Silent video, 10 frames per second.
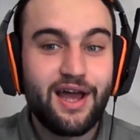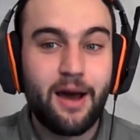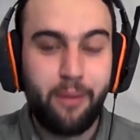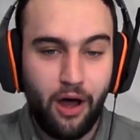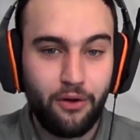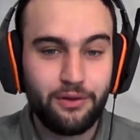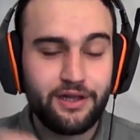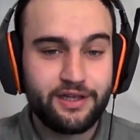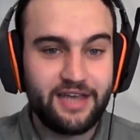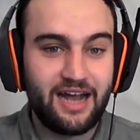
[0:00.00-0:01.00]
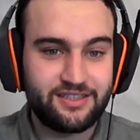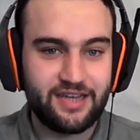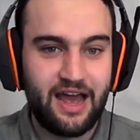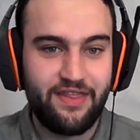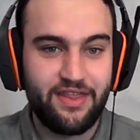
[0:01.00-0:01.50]
A poll,
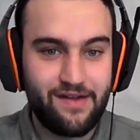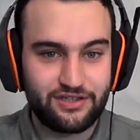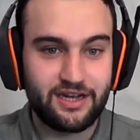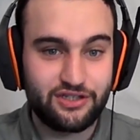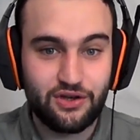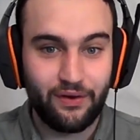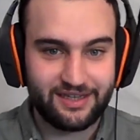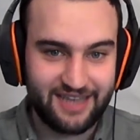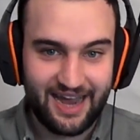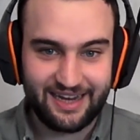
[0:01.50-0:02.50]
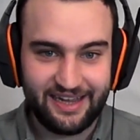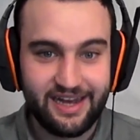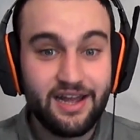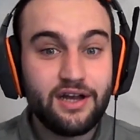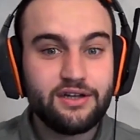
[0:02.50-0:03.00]
yes, and then the other side is not
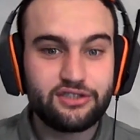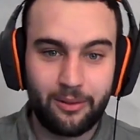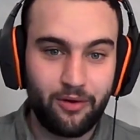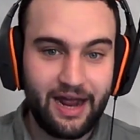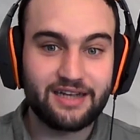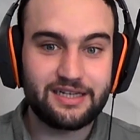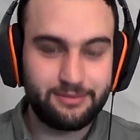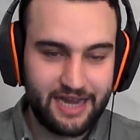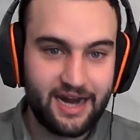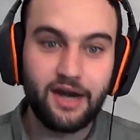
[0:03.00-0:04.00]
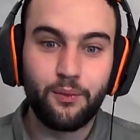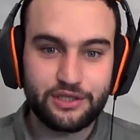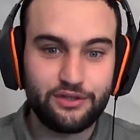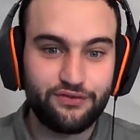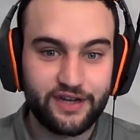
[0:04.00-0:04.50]
exactly. Someone asked Liberty Hangout,
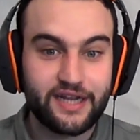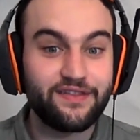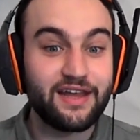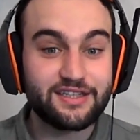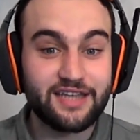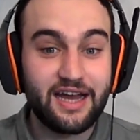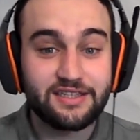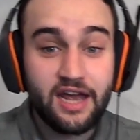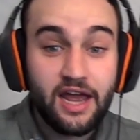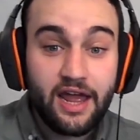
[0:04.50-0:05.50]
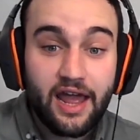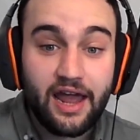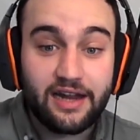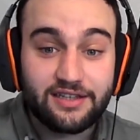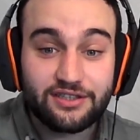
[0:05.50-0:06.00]
what do you think? And they said,
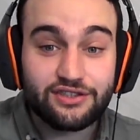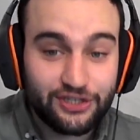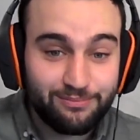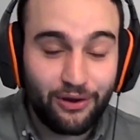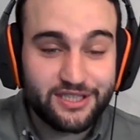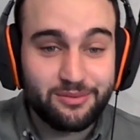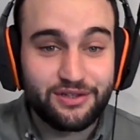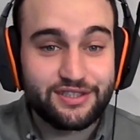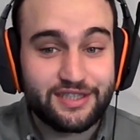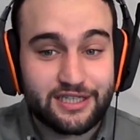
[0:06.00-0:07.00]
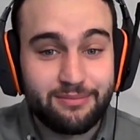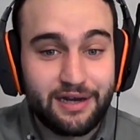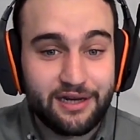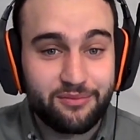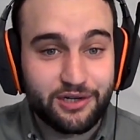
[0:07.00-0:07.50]
it doesn't seem possible that 6
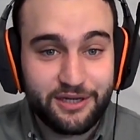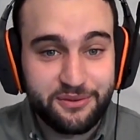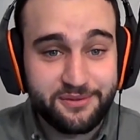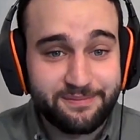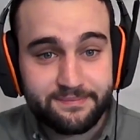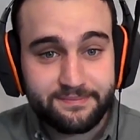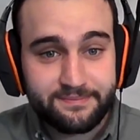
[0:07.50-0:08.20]
million were killed.